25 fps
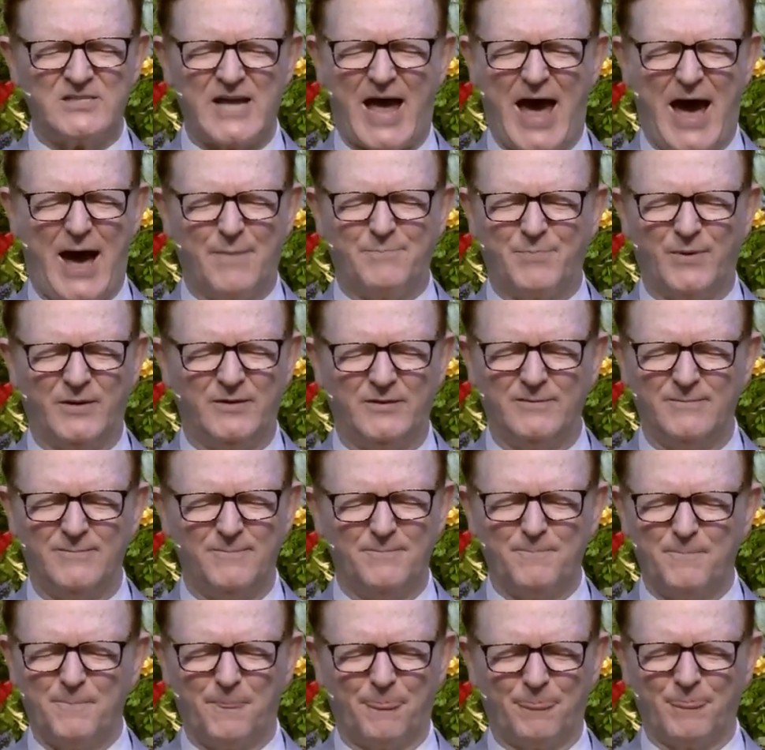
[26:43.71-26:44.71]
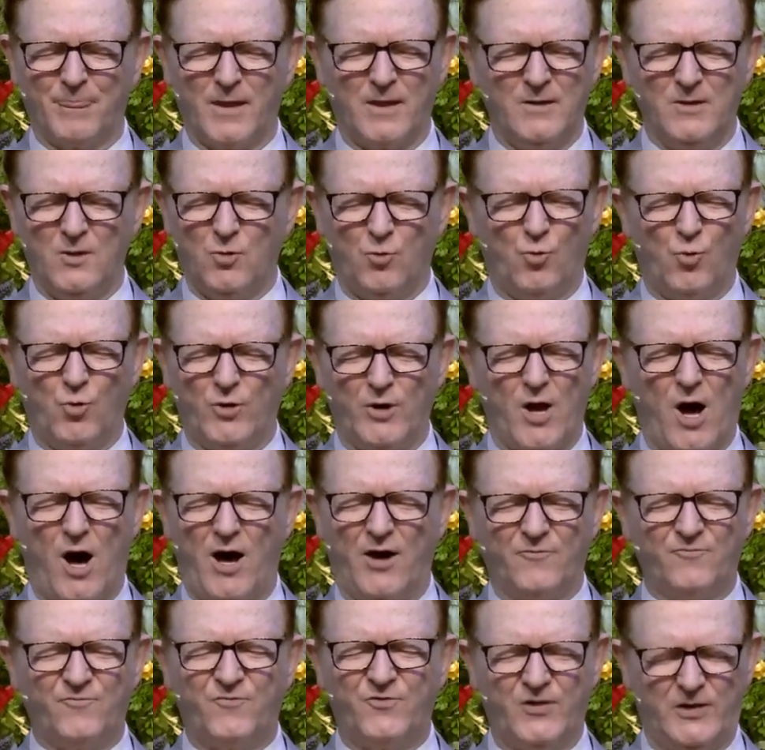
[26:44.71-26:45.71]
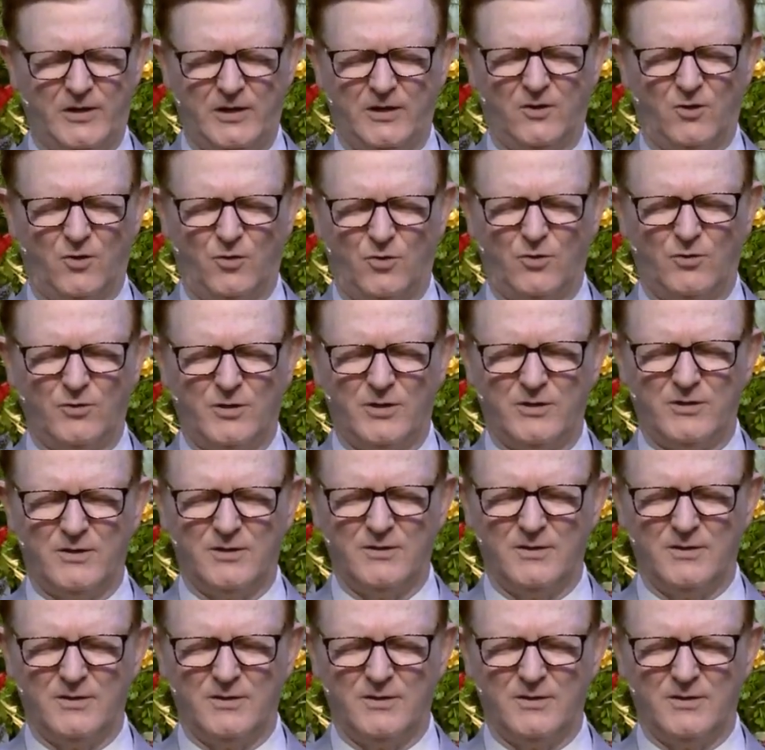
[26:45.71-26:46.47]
happen, we're not filled